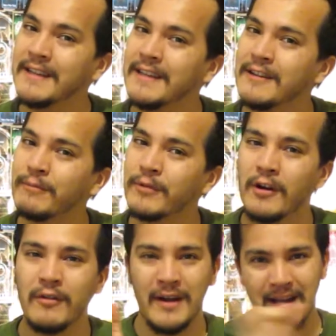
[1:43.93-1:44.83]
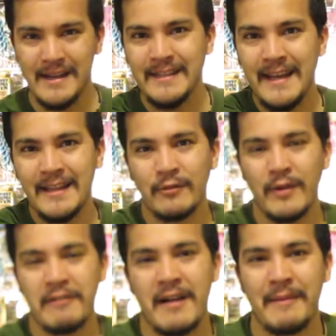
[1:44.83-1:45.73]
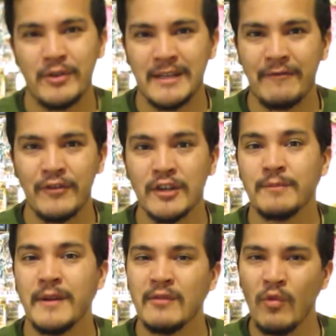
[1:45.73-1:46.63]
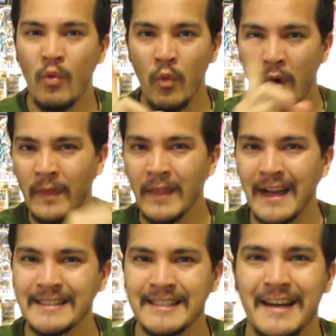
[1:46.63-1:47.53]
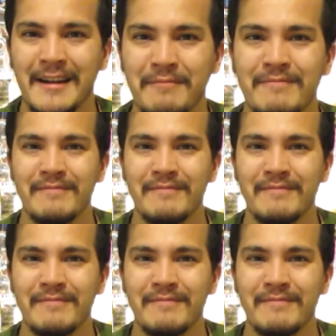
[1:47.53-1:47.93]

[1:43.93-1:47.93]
E D O Pro and take the Raidraptors out for a spin one last time.